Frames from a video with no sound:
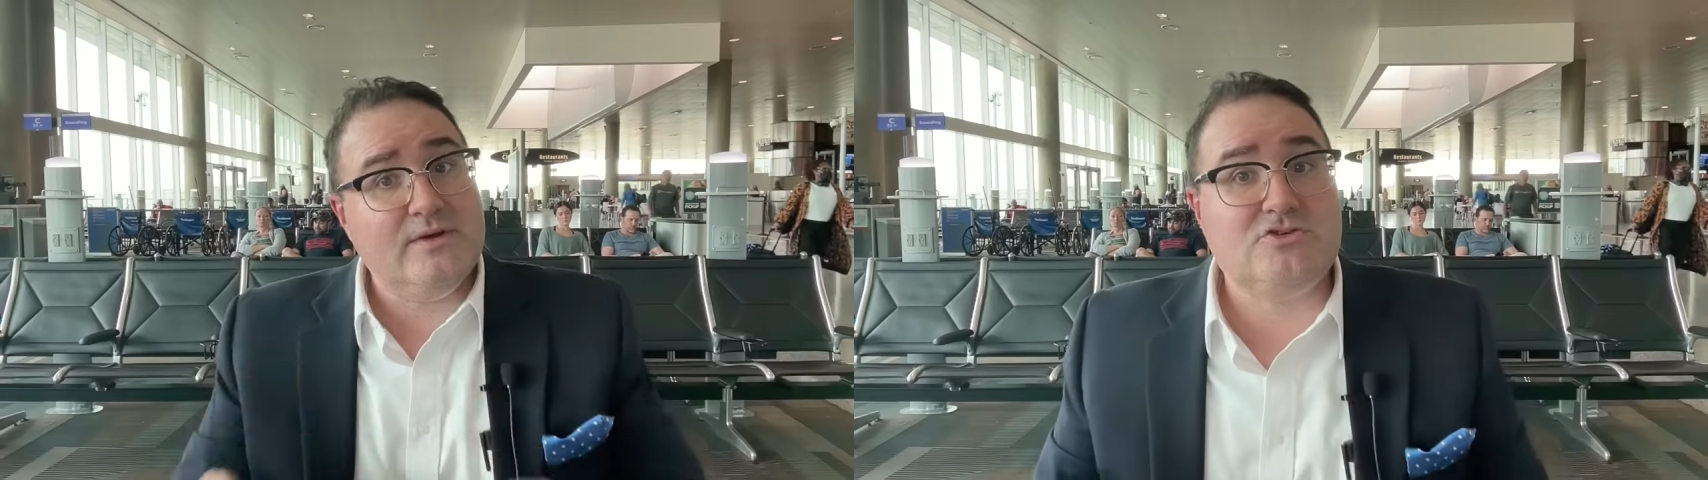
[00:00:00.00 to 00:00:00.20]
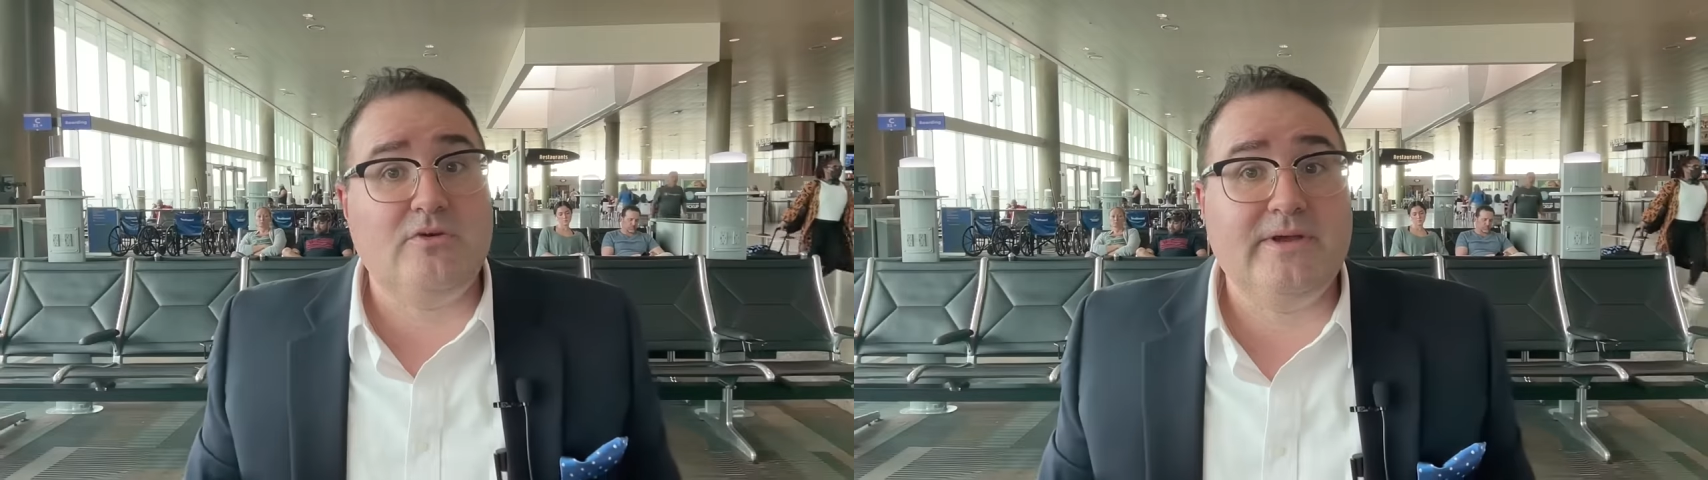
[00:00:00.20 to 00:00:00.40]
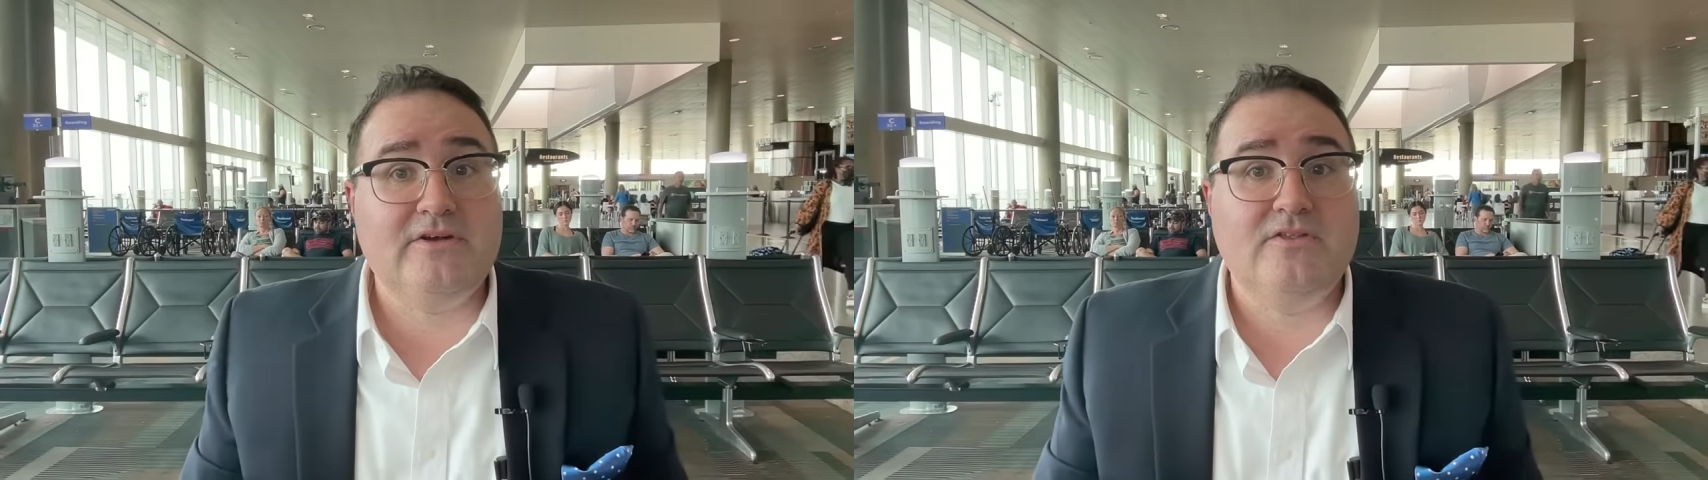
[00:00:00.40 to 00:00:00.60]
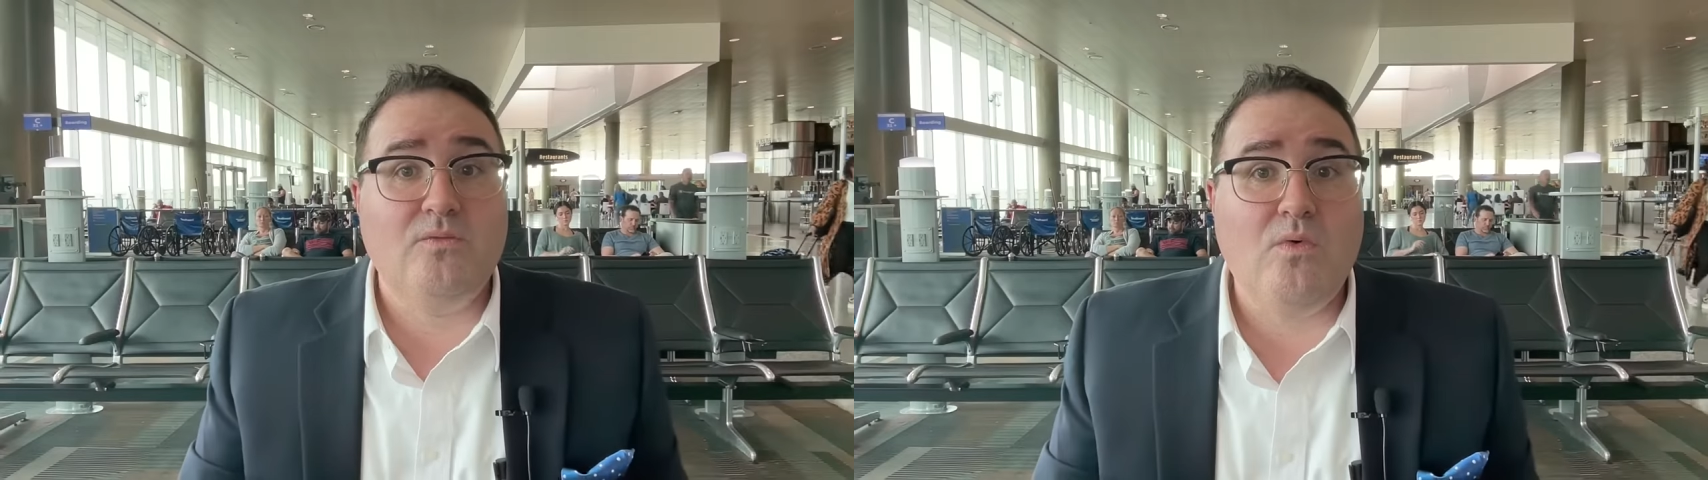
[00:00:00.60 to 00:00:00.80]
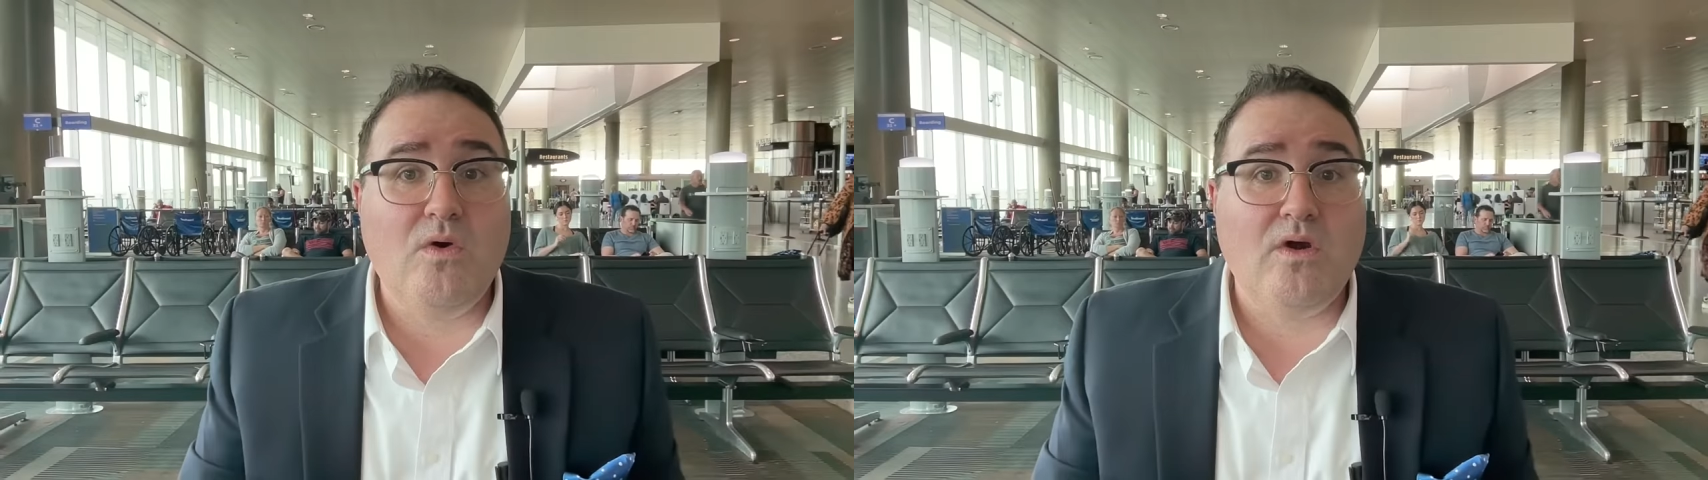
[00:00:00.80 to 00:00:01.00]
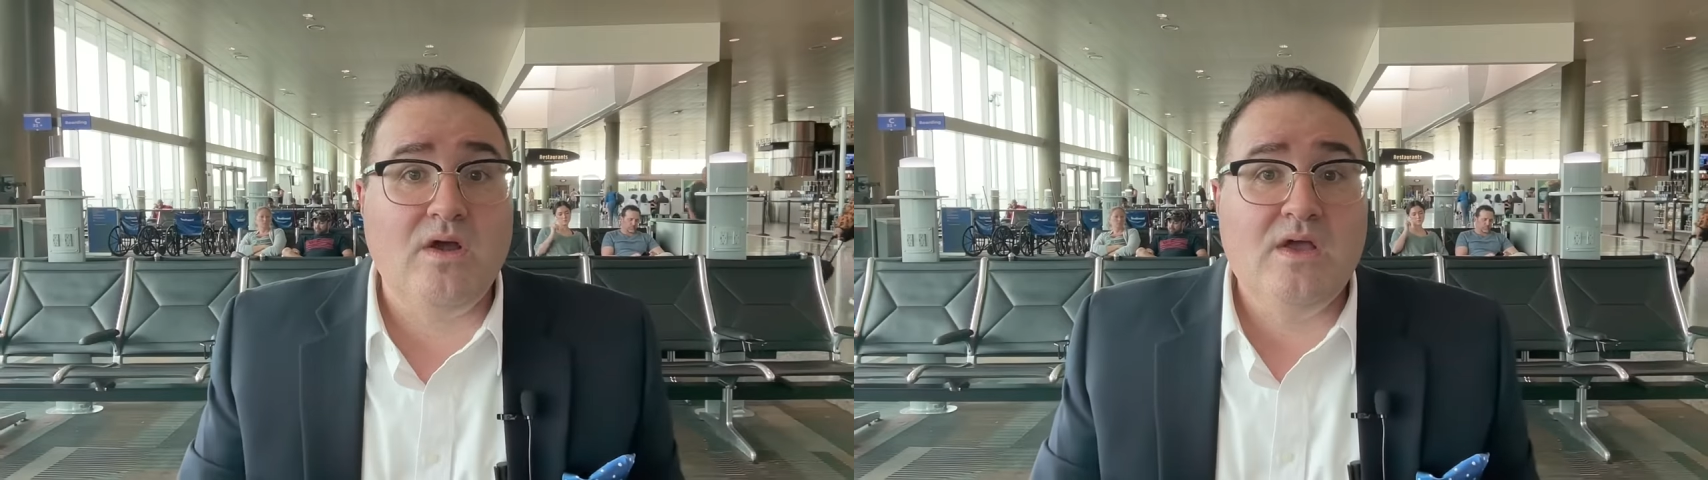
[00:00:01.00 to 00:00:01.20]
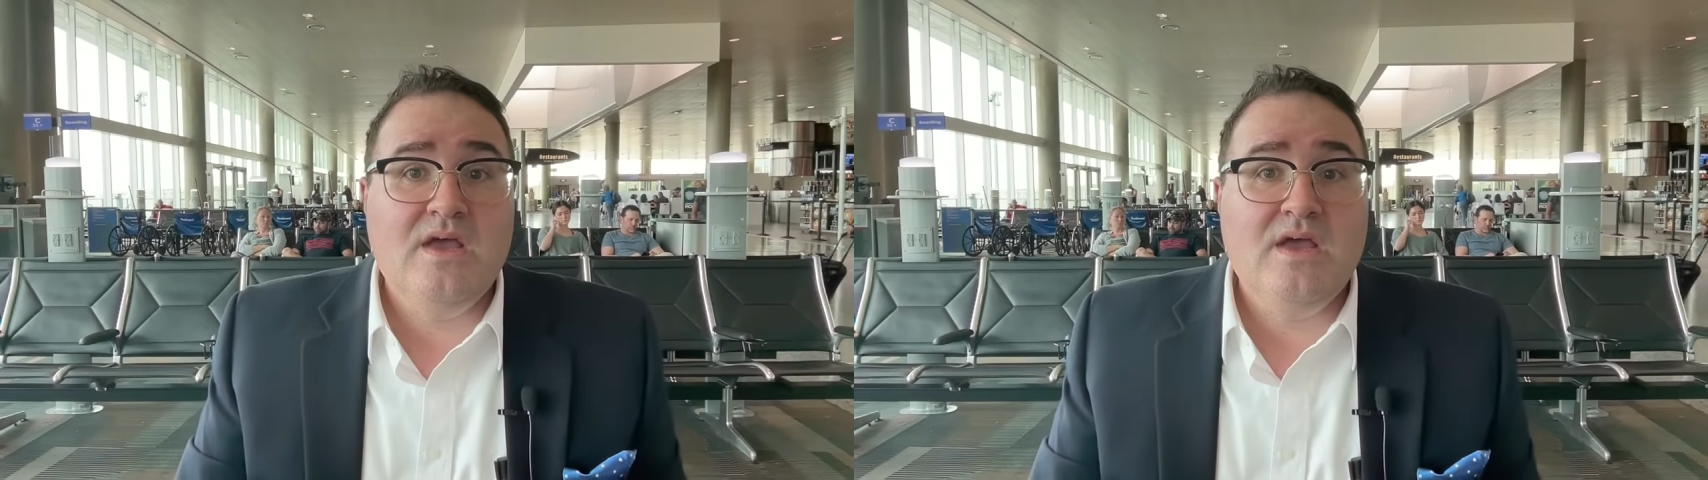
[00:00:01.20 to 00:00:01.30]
U.S. Army entered the war,